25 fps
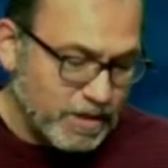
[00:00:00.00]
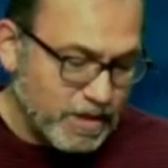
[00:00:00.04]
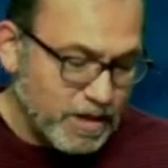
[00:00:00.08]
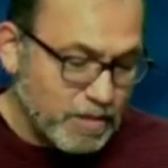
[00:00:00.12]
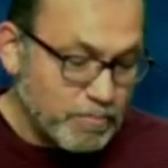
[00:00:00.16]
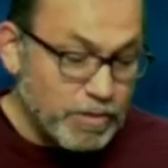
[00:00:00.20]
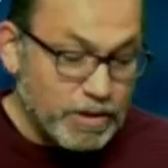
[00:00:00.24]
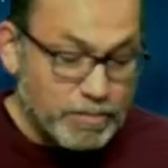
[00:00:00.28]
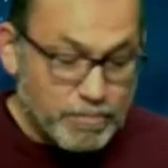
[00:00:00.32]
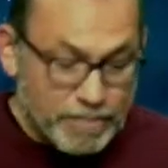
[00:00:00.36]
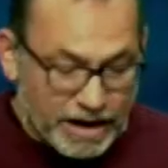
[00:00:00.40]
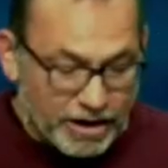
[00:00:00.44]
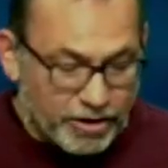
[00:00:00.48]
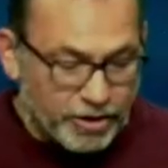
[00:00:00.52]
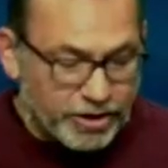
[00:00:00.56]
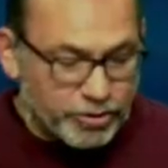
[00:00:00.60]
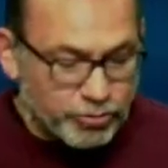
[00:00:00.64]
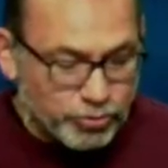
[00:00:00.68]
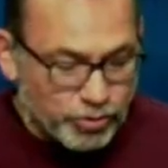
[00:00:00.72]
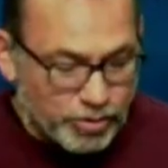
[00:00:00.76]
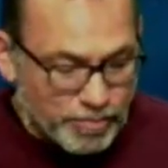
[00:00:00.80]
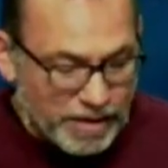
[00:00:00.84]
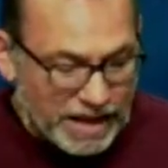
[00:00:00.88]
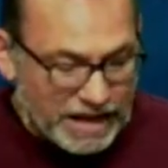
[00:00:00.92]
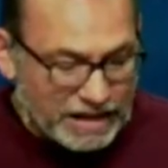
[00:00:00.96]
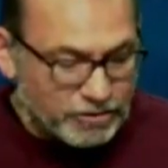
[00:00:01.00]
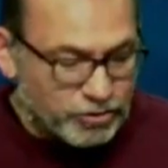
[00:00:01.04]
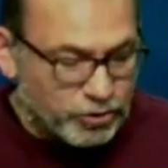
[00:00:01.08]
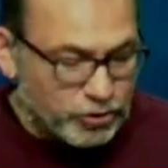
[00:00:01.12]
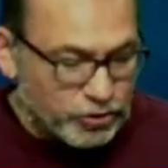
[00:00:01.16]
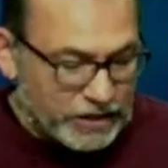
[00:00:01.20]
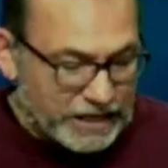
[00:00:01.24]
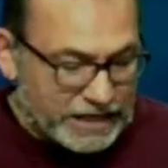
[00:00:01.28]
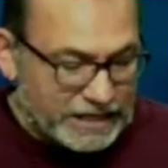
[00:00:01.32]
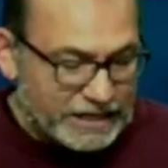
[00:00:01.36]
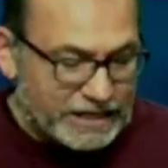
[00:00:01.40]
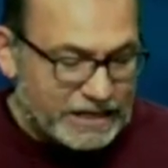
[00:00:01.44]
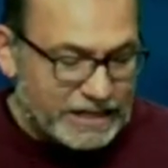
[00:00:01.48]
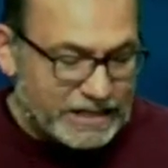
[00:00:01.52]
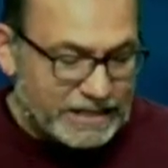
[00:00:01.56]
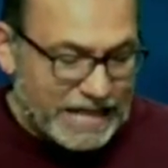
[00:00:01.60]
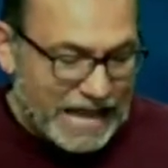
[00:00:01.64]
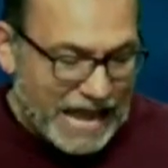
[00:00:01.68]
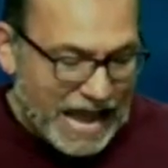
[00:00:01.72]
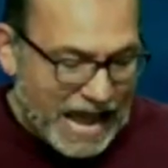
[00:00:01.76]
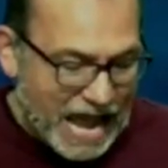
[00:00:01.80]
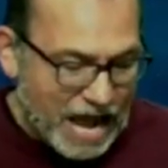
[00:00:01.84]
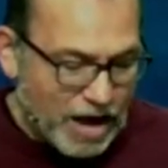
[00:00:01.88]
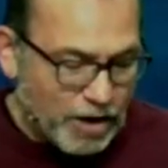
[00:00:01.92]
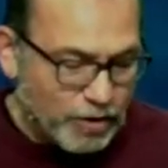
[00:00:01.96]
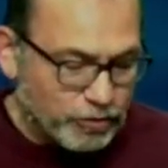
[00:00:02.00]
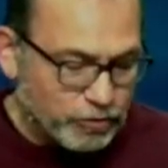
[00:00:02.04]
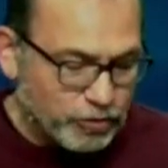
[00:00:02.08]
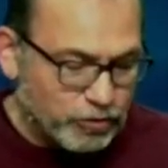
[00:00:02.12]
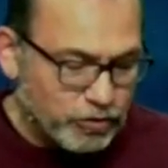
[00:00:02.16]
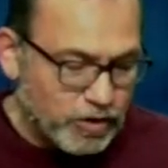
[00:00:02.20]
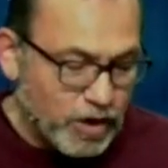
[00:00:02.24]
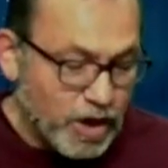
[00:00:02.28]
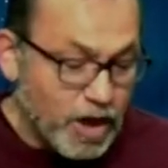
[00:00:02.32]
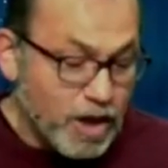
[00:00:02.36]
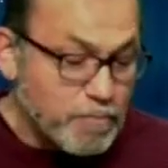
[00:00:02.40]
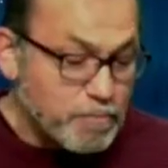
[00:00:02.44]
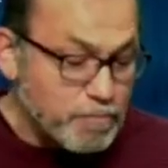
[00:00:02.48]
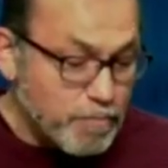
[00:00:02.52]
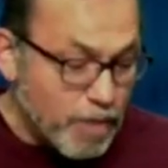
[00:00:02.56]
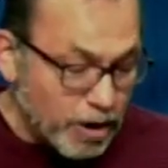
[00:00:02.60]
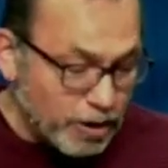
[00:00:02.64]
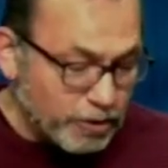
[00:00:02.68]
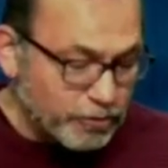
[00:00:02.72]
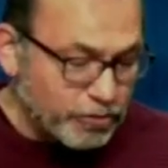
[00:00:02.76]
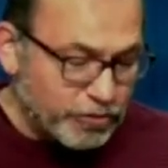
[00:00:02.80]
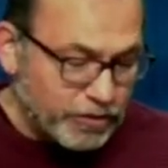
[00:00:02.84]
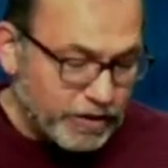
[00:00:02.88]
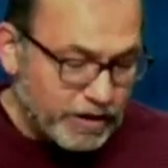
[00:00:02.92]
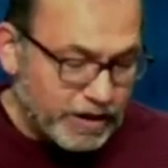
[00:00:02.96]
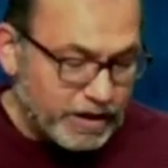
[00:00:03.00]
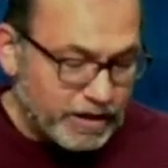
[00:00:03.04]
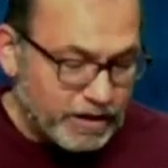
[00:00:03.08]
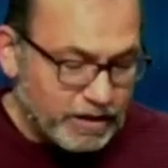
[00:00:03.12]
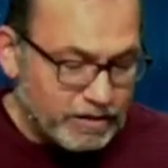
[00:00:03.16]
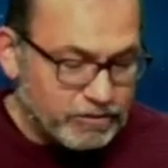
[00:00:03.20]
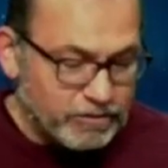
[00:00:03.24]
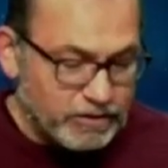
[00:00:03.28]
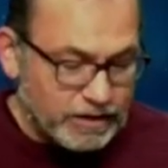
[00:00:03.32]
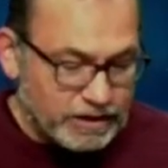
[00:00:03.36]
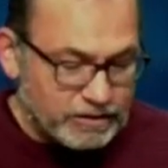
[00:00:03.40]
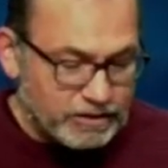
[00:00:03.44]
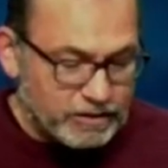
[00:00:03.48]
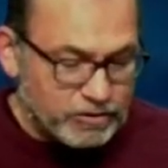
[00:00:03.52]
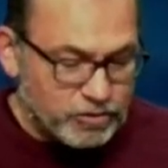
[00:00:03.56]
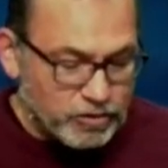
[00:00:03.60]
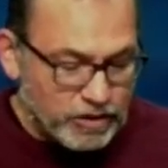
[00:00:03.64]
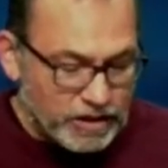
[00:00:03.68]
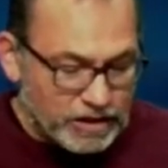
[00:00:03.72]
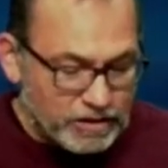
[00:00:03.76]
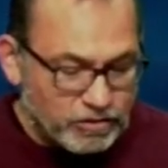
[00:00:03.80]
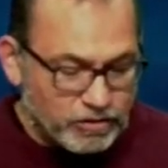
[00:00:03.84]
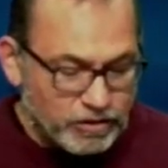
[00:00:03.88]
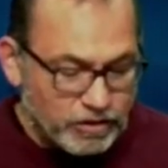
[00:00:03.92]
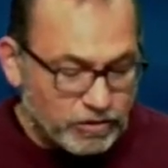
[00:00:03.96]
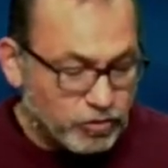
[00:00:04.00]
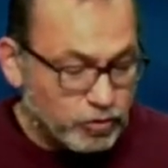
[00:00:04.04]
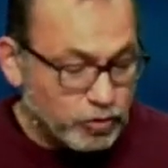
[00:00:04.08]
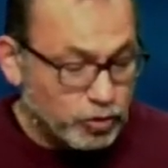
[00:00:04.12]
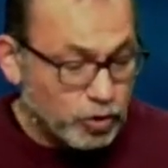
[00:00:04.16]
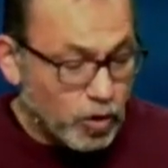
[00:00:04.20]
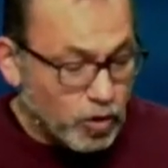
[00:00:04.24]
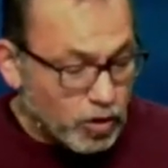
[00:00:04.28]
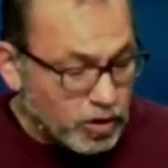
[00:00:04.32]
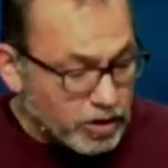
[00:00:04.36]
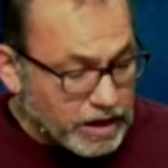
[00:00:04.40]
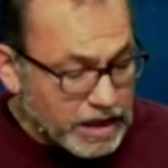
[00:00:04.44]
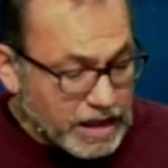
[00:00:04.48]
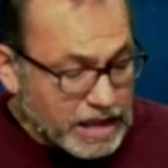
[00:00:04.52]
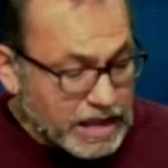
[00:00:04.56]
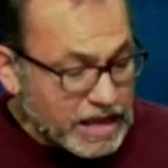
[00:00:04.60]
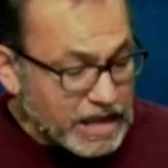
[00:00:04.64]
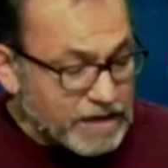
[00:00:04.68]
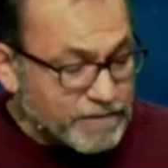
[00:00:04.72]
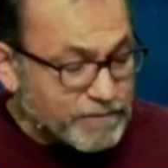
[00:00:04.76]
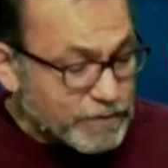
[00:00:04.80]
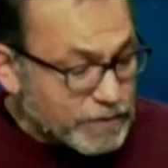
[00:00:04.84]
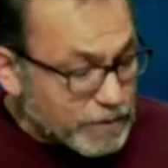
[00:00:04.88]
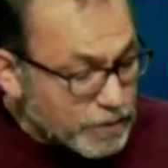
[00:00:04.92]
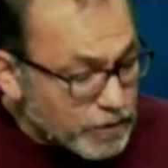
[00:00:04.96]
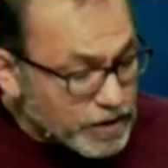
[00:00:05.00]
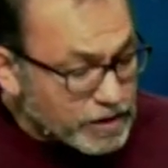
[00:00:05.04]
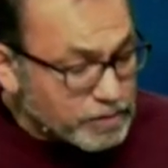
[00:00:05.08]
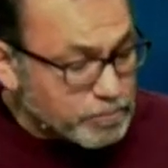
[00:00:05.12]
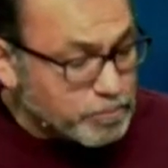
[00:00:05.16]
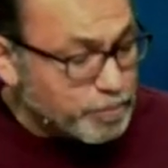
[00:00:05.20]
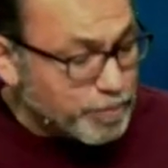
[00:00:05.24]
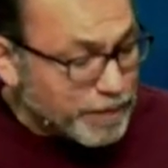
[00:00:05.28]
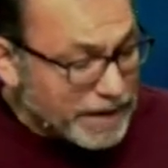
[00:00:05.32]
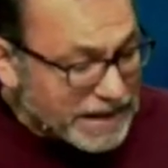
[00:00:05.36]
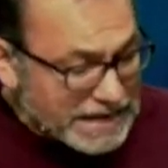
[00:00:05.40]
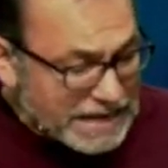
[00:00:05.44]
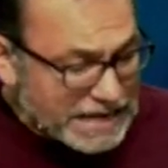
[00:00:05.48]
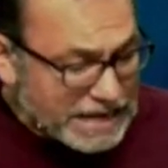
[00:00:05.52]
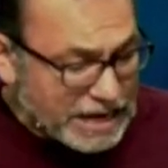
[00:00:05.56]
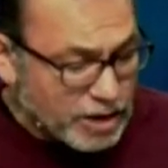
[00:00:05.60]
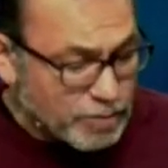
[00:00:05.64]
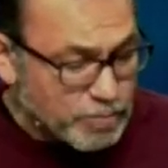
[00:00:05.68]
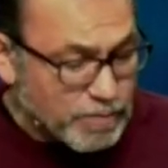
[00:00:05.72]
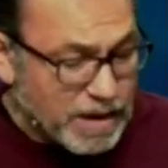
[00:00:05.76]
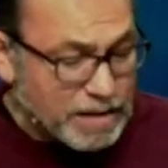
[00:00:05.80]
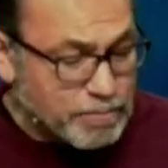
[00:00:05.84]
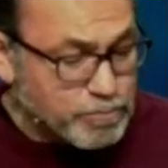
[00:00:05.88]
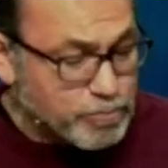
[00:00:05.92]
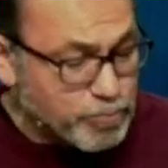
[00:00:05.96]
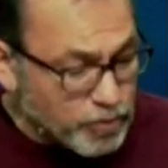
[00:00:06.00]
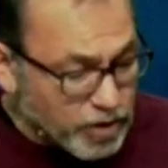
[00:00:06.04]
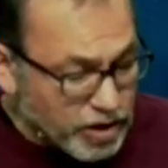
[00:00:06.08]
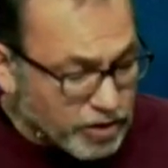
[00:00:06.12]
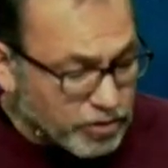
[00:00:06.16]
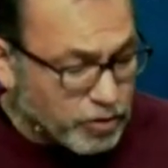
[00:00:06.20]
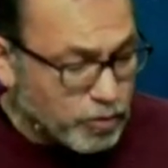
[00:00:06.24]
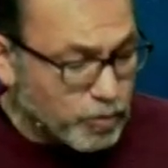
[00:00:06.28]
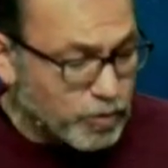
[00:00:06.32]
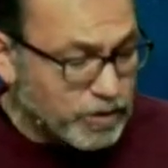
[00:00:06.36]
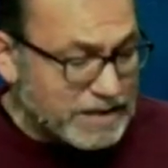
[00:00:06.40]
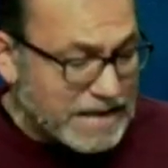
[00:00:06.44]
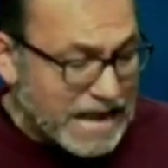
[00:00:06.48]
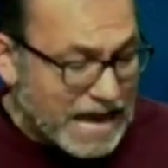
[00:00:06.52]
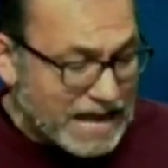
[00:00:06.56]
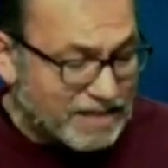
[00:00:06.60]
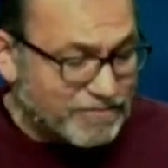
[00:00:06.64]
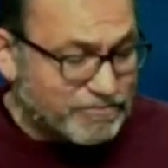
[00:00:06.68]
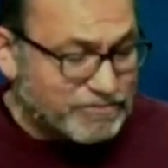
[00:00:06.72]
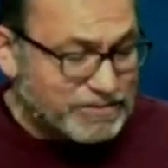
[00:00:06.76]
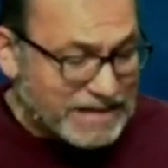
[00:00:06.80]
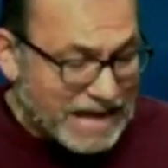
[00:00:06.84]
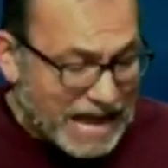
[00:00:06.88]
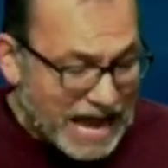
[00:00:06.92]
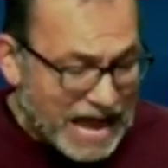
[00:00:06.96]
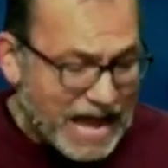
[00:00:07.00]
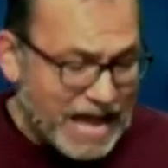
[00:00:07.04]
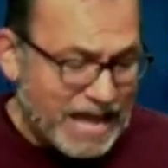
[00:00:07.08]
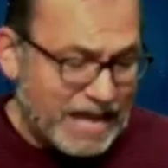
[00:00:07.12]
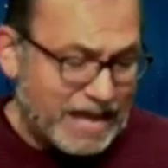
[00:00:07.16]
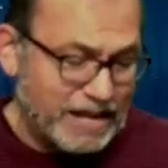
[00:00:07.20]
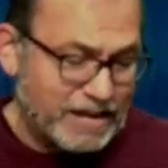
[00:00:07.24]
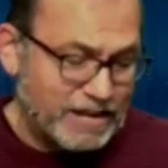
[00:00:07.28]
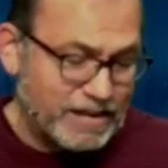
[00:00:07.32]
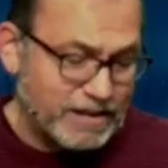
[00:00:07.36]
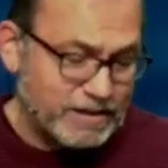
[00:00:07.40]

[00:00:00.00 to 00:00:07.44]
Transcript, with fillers: But Mary remained seated in the house. Martha said to Jesus, Lord, if you had been here, my brother would not have died.